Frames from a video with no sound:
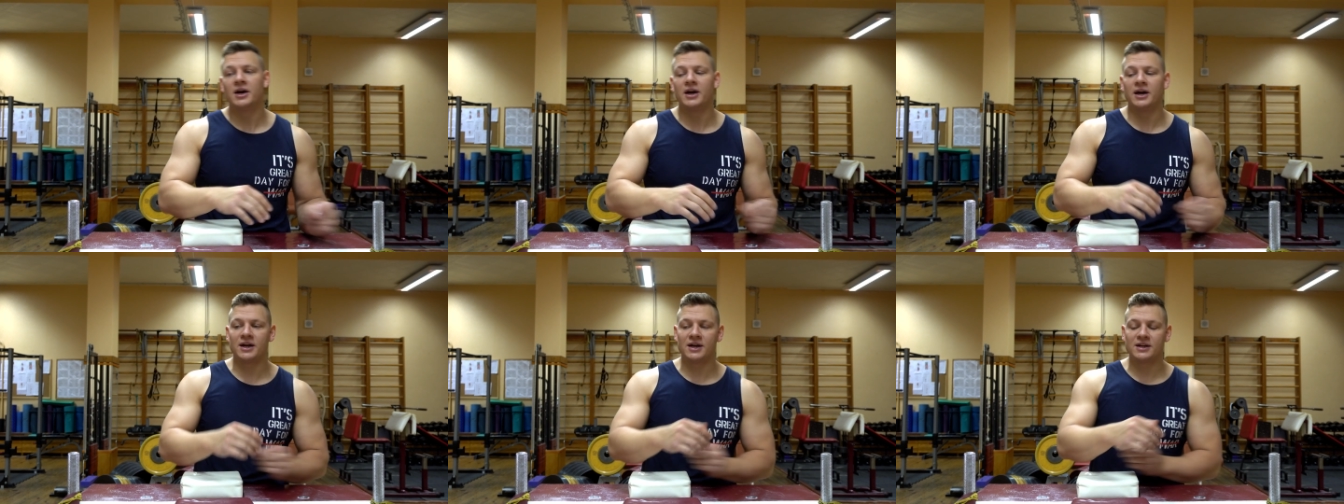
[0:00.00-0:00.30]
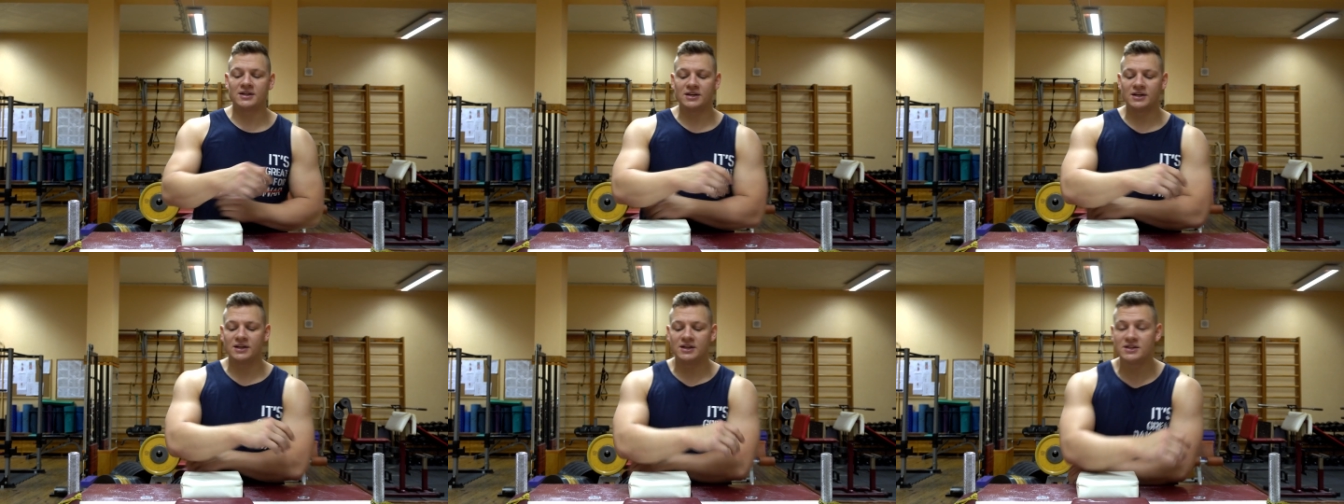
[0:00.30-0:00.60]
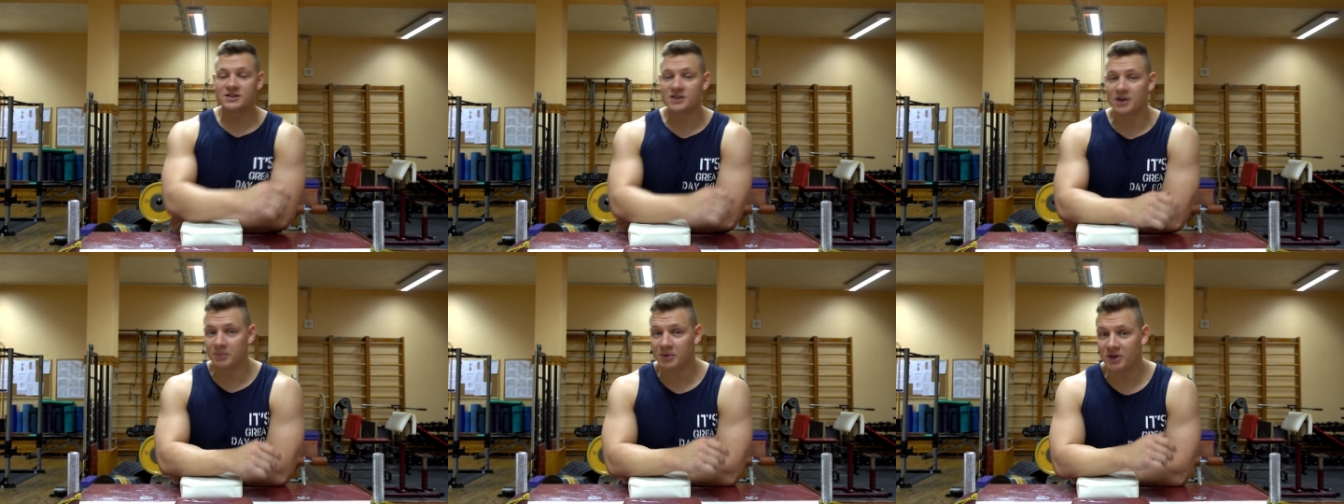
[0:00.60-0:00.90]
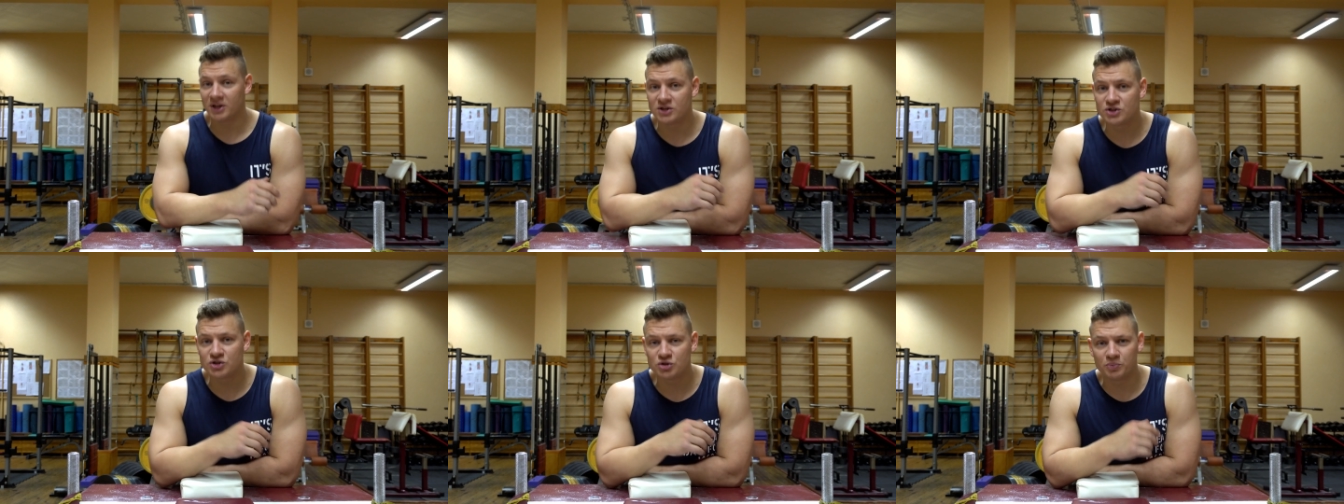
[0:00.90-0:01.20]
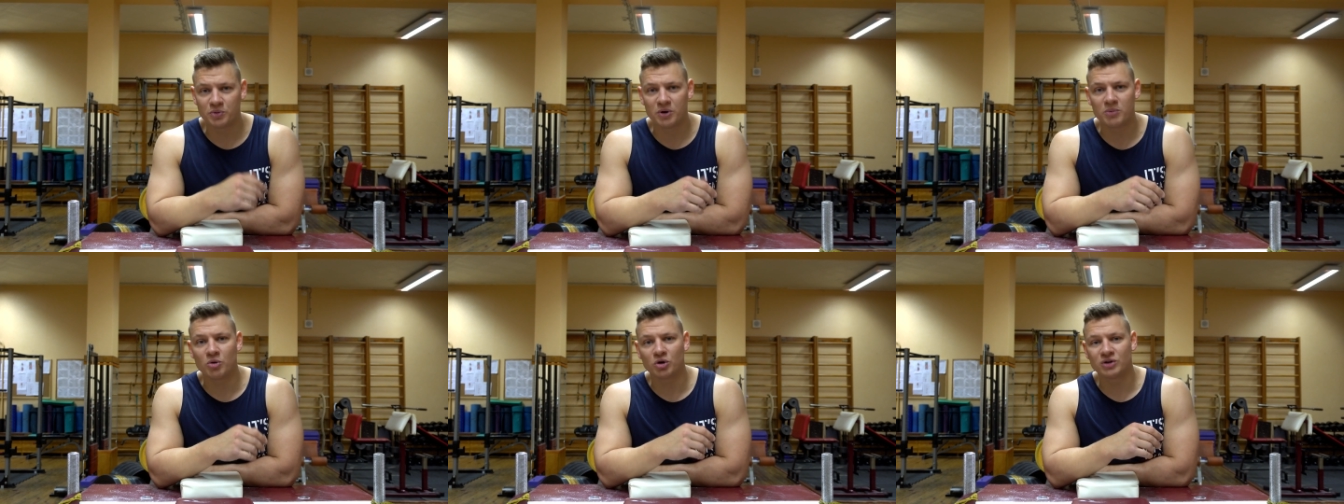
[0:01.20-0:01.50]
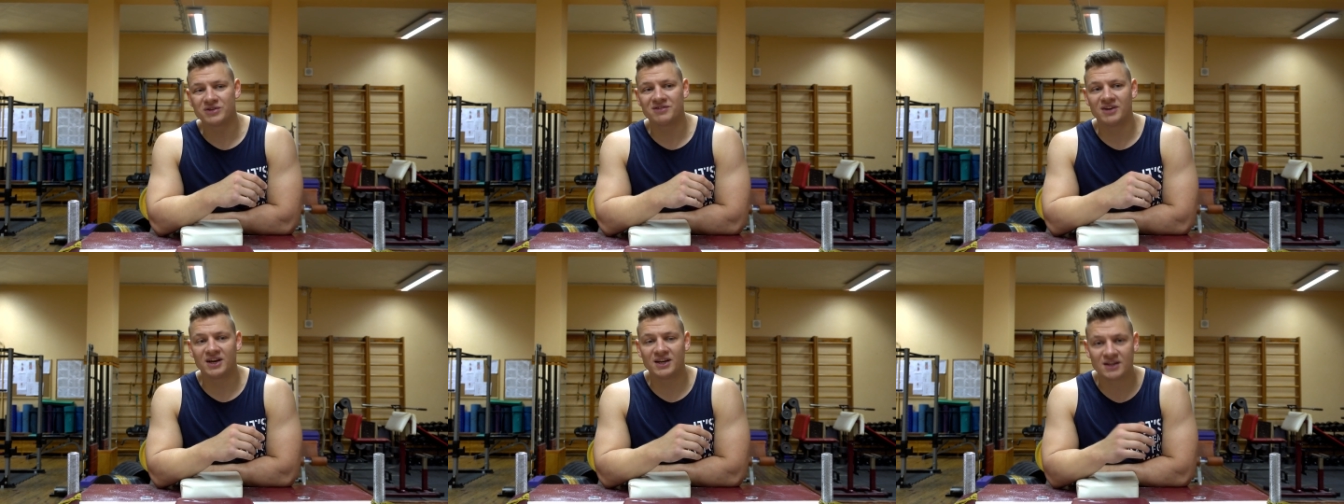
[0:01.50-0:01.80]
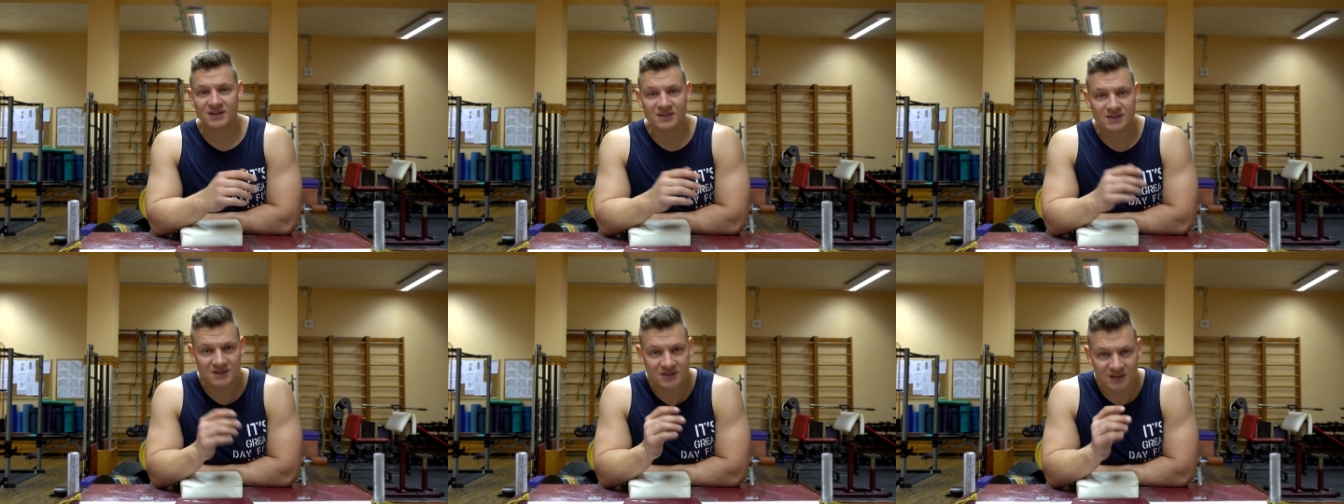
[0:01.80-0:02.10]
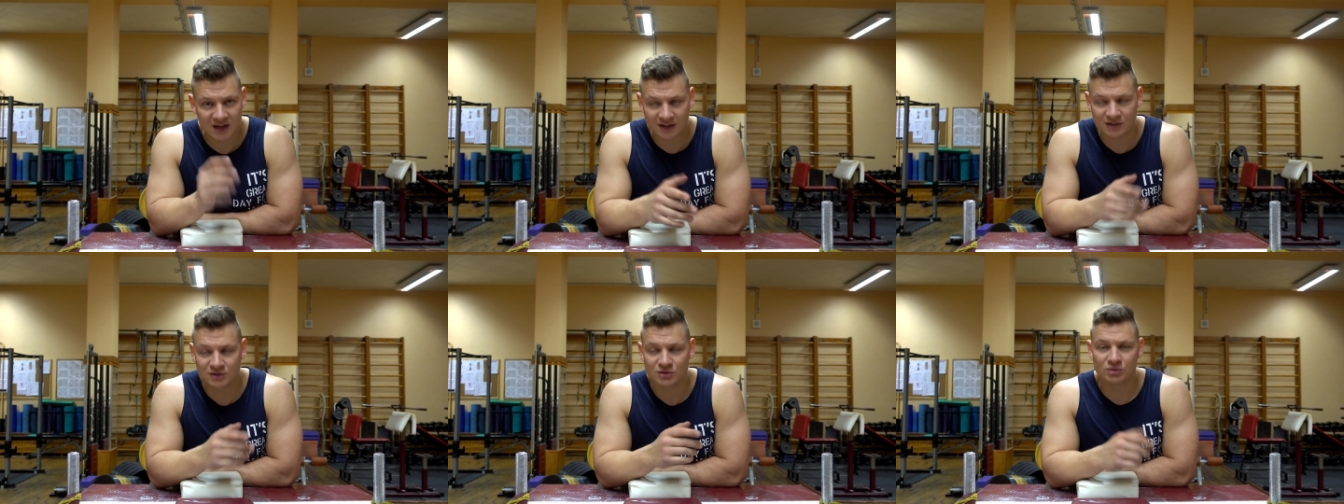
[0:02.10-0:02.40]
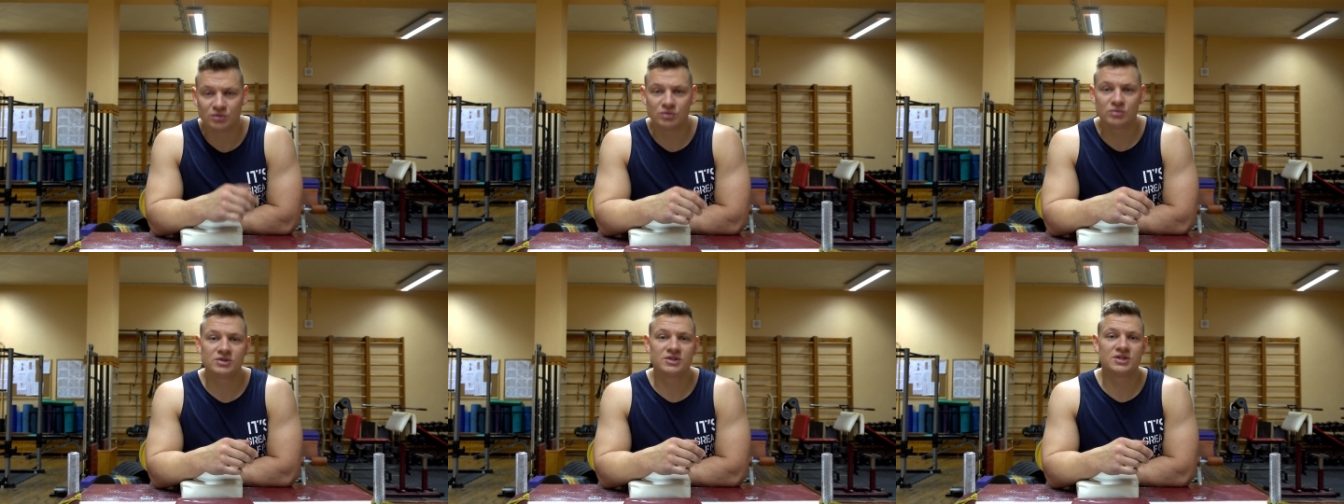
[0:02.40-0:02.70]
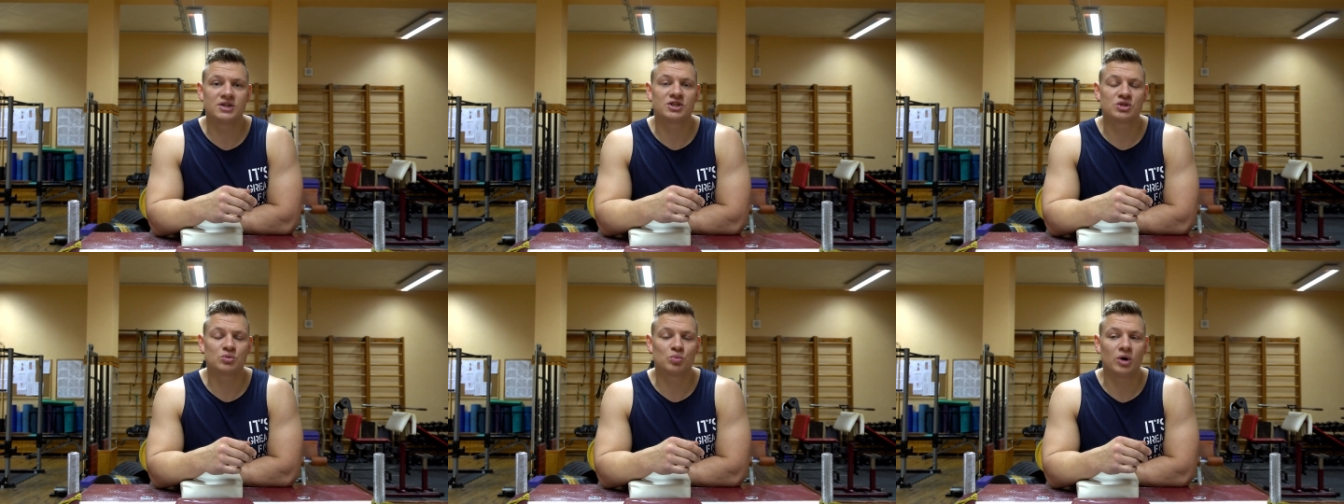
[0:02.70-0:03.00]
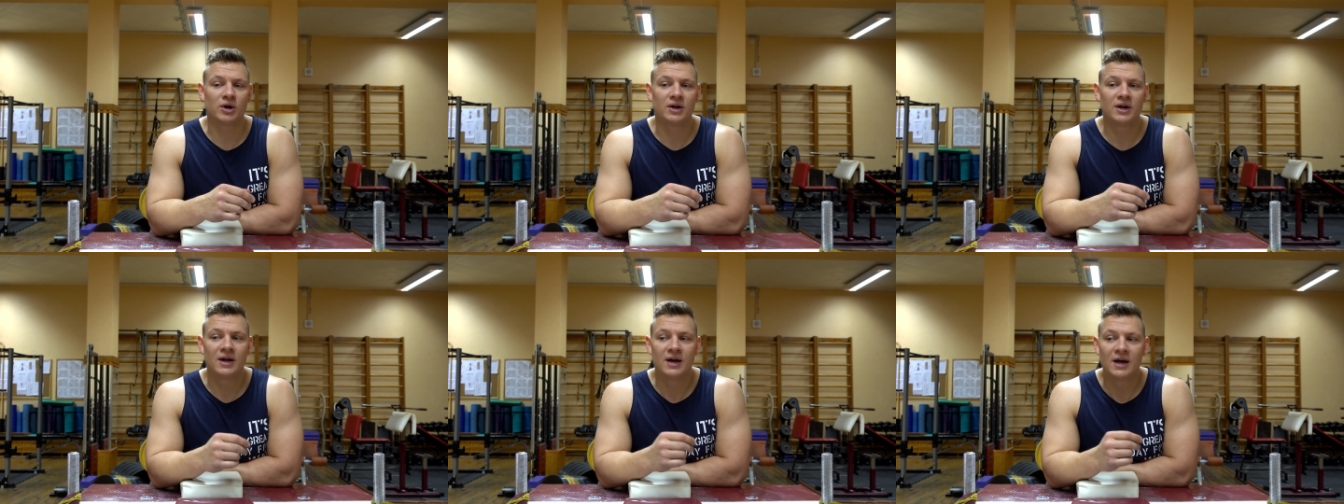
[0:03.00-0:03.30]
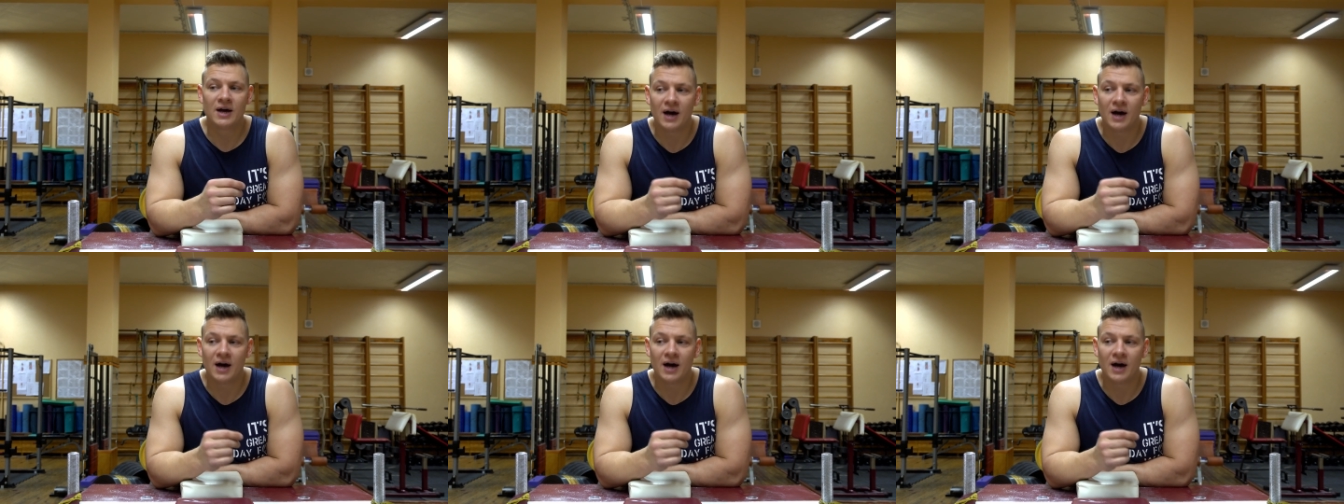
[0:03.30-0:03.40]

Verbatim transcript: And I think he's coming in super motivated not to lose this one.